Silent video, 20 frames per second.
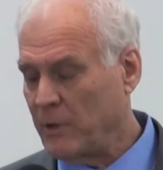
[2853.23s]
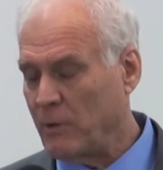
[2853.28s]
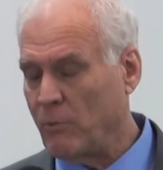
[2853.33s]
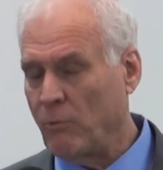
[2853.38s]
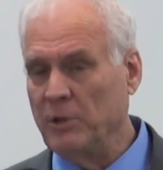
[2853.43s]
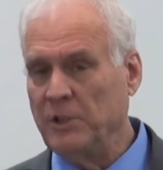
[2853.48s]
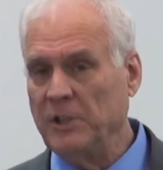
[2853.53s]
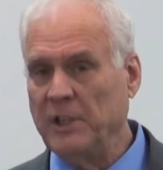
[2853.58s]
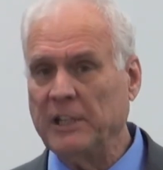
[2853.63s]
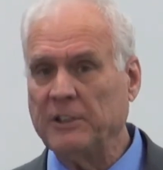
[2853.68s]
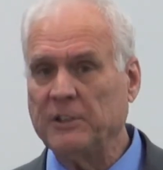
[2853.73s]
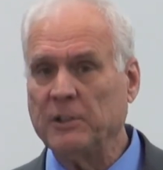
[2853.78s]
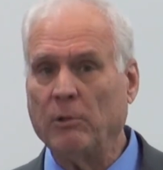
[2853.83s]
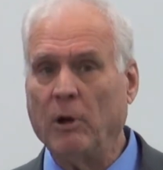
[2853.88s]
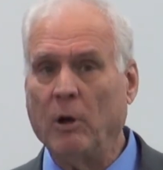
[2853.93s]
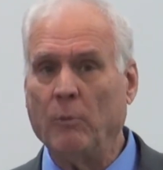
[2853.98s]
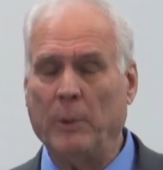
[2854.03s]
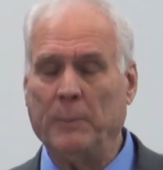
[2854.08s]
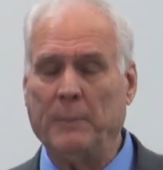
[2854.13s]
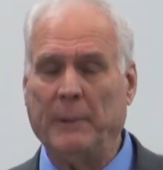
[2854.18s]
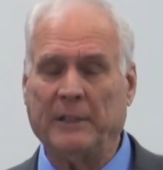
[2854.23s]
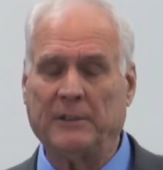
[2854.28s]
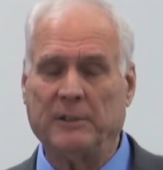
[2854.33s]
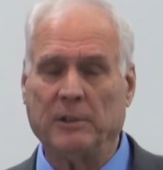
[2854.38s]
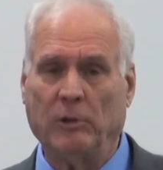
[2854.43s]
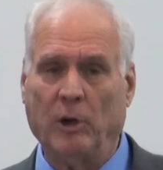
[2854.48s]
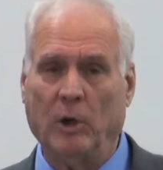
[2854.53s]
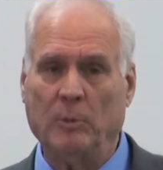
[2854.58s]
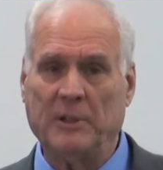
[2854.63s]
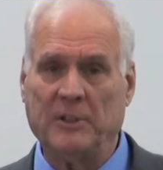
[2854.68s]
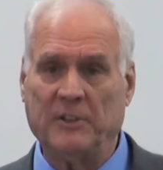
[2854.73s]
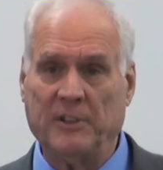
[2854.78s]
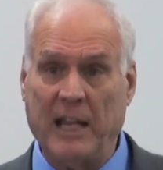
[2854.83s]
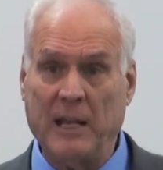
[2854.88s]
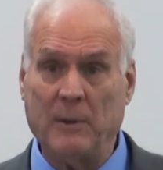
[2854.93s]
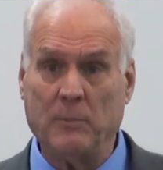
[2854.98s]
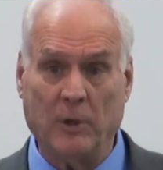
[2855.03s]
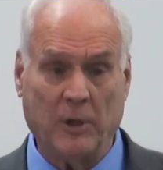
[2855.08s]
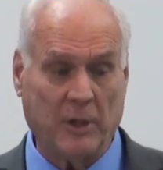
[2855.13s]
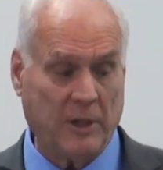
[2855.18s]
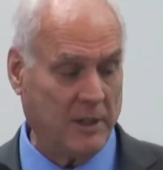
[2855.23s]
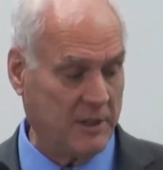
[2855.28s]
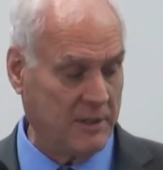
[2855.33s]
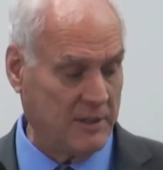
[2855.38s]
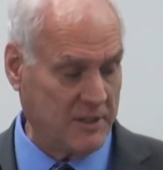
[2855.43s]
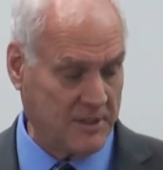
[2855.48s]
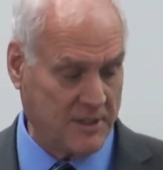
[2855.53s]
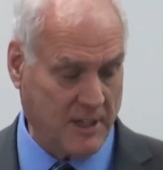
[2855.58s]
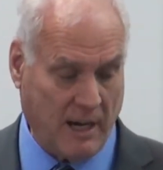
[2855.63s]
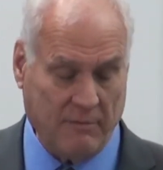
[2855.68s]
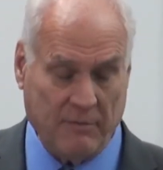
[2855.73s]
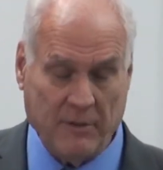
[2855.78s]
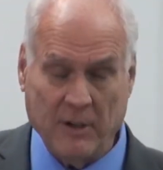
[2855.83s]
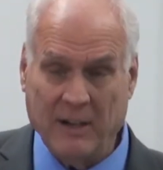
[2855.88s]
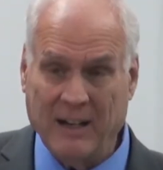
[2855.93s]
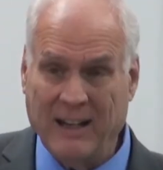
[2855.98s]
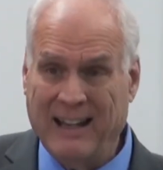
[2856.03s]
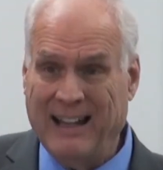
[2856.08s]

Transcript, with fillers: When, you get to, when we get to Romans 8, we're going to discover